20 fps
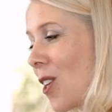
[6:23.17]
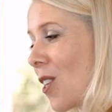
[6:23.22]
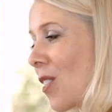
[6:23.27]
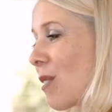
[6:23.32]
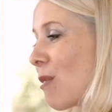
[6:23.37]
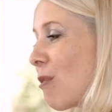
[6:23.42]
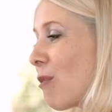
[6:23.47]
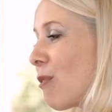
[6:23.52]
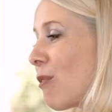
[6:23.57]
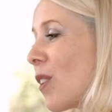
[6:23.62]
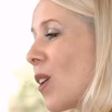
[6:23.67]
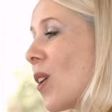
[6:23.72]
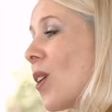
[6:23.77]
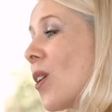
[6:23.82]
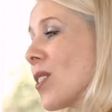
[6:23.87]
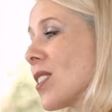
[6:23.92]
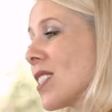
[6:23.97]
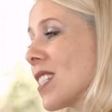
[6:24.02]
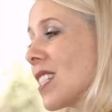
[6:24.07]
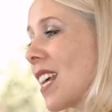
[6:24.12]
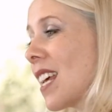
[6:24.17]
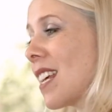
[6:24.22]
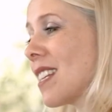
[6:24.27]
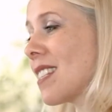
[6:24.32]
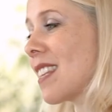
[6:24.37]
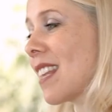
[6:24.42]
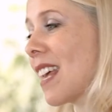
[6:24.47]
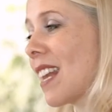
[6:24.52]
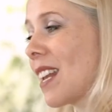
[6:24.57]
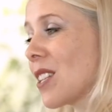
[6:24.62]
The first is
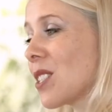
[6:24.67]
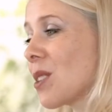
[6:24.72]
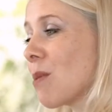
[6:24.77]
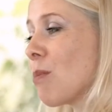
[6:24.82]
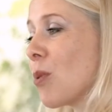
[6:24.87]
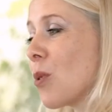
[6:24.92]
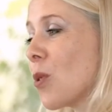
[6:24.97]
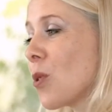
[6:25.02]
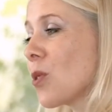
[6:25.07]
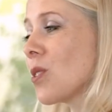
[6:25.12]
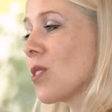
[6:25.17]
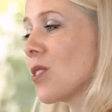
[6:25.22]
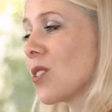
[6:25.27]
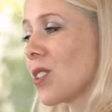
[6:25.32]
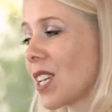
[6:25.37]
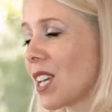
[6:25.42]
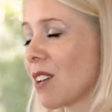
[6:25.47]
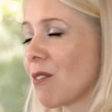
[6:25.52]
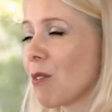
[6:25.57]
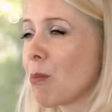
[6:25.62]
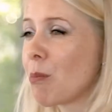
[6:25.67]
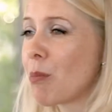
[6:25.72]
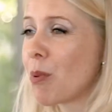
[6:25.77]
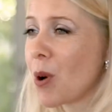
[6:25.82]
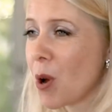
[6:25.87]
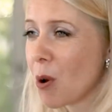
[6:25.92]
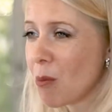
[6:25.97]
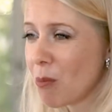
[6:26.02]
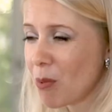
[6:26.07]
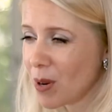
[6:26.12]
that it's important to give
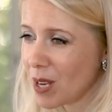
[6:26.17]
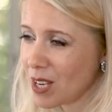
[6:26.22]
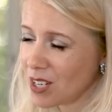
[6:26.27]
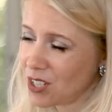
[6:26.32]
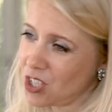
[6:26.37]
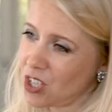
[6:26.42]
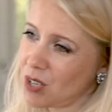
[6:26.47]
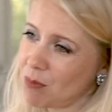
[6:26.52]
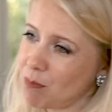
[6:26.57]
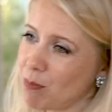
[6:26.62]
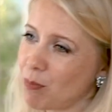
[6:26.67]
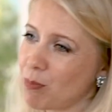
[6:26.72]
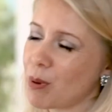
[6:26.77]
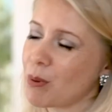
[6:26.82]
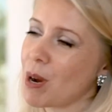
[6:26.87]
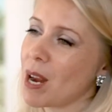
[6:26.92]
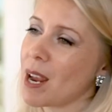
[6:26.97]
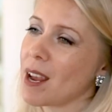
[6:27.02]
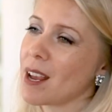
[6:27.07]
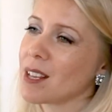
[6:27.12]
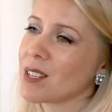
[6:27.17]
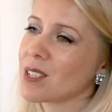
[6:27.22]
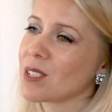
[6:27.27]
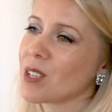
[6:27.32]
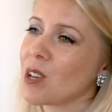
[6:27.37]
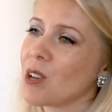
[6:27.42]
appropriate praise